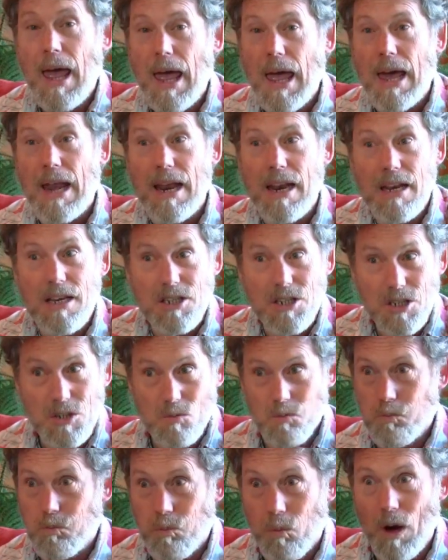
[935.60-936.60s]
And it is
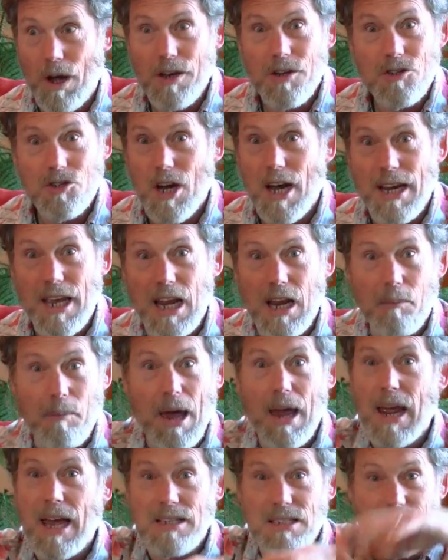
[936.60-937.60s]
just one gigantic
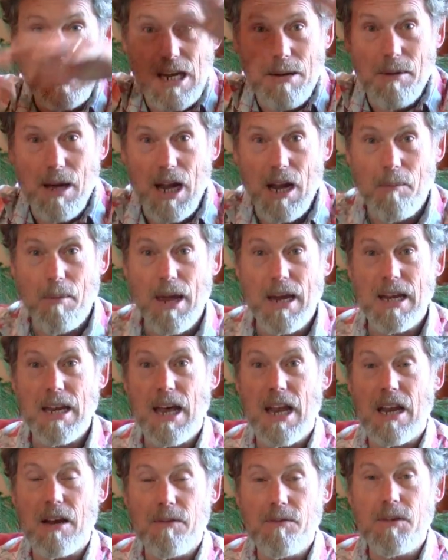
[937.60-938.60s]
magnet, it has the same kind of
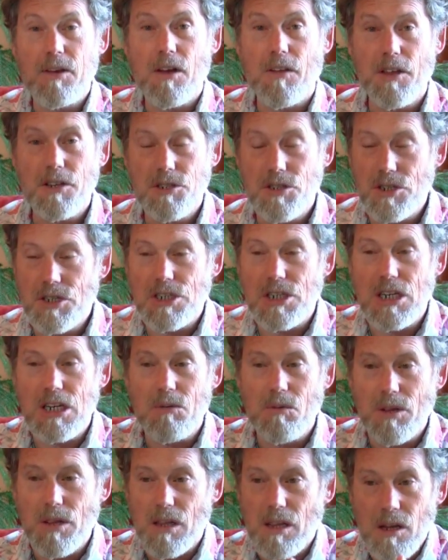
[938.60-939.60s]
magnetic field that you
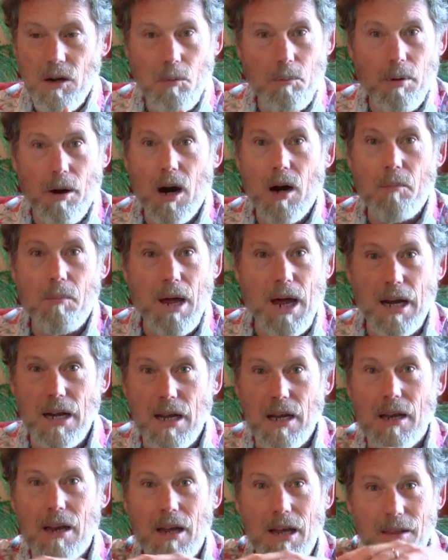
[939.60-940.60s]
see with a little bar
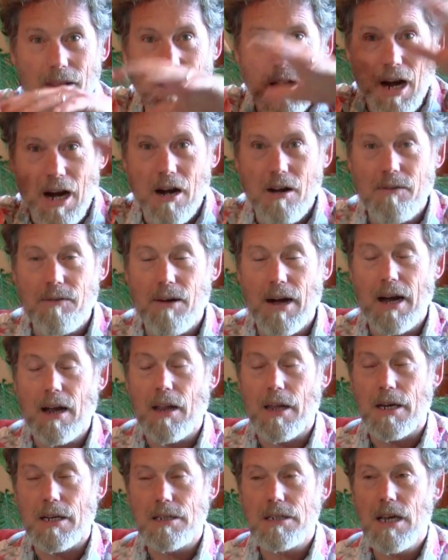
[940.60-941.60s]
magnet in the iron
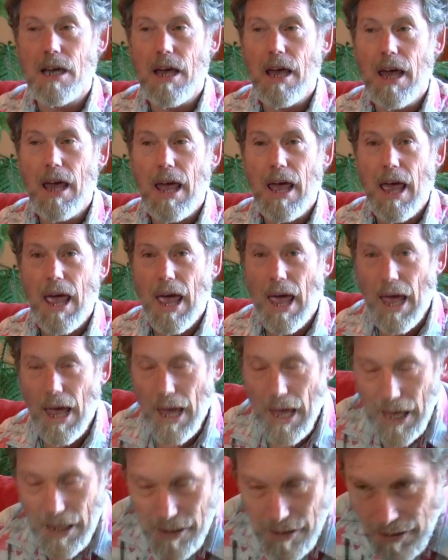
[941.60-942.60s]
filings.
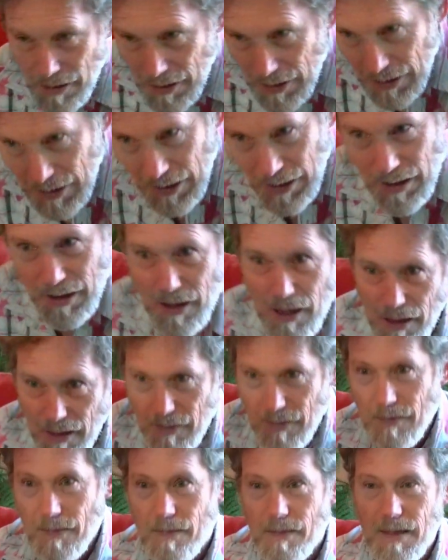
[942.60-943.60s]
And
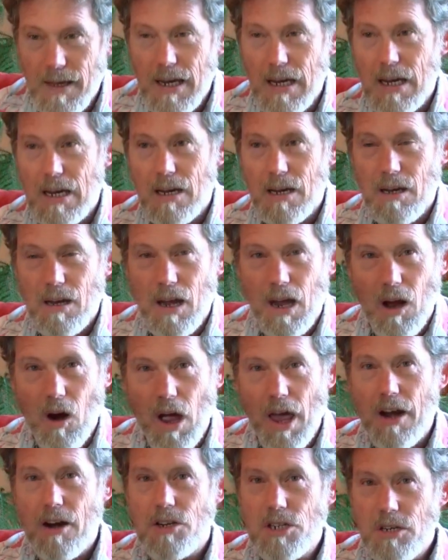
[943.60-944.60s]
the
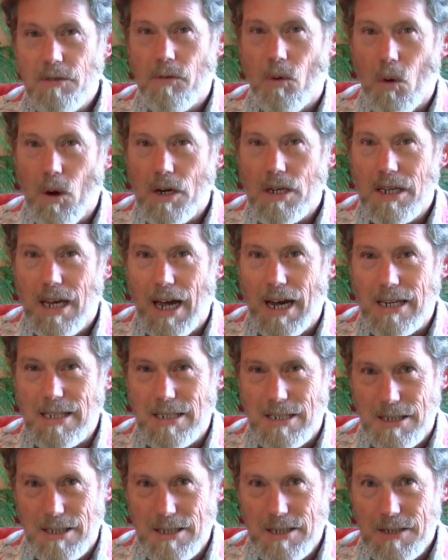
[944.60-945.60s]
energy
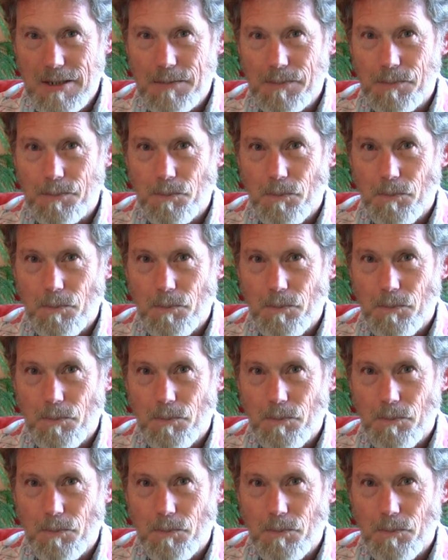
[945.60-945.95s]
vortexes